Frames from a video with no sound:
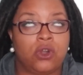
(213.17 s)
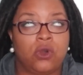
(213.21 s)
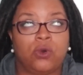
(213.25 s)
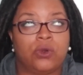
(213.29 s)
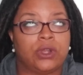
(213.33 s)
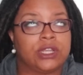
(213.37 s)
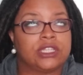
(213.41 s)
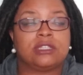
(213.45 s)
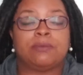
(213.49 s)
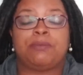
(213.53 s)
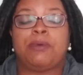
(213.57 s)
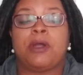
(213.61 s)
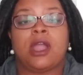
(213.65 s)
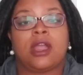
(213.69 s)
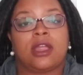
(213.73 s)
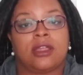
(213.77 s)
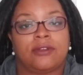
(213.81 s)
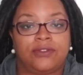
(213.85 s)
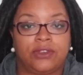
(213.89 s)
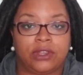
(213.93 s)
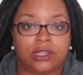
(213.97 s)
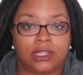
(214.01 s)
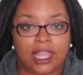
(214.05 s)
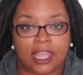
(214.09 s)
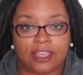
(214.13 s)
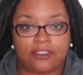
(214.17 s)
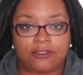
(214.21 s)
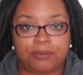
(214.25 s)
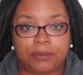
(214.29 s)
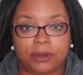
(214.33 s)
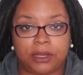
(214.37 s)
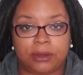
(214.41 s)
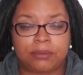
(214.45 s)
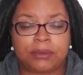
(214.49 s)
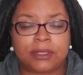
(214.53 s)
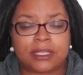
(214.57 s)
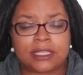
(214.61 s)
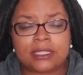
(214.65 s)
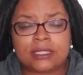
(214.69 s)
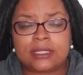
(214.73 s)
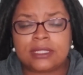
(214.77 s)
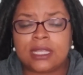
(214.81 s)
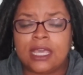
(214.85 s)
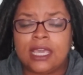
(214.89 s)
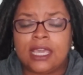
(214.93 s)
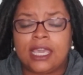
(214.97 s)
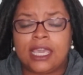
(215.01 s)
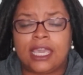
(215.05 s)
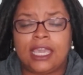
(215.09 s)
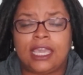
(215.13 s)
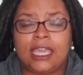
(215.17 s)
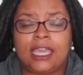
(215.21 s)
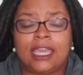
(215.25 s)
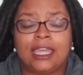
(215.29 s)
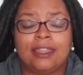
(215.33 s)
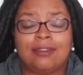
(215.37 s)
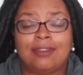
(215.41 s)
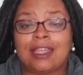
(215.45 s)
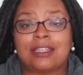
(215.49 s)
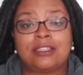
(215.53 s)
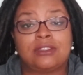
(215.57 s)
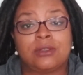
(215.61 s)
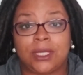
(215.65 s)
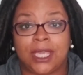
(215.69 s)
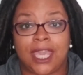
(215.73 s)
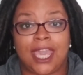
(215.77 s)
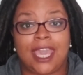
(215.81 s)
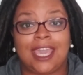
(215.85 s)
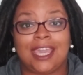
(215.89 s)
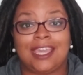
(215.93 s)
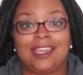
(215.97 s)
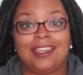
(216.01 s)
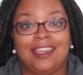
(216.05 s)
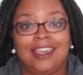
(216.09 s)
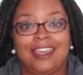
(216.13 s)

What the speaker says: or is a part of your life purpose. And that's okay.